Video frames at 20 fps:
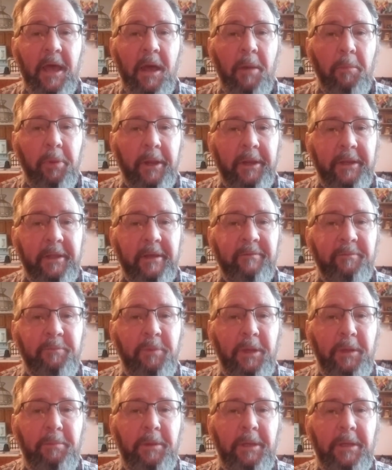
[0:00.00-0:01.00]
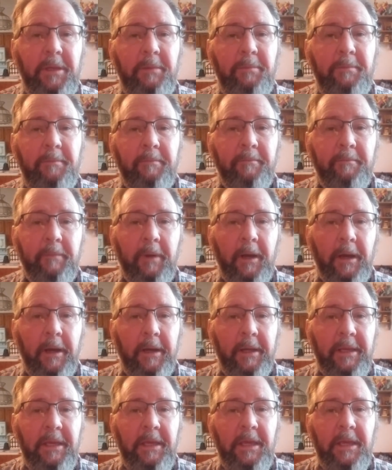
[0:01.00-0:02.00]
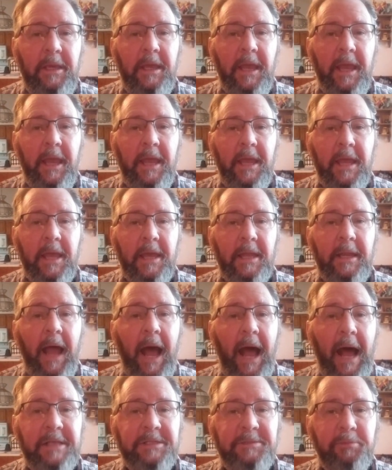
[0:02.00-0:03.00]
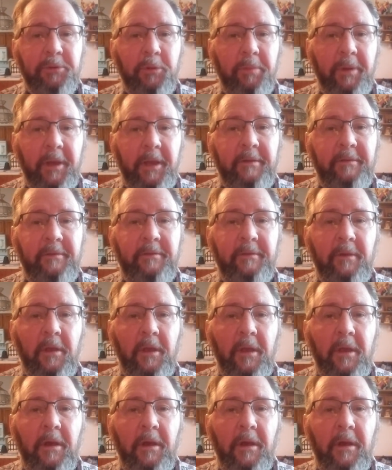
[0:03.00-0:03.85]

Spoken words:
plenty of PPE and hospital beds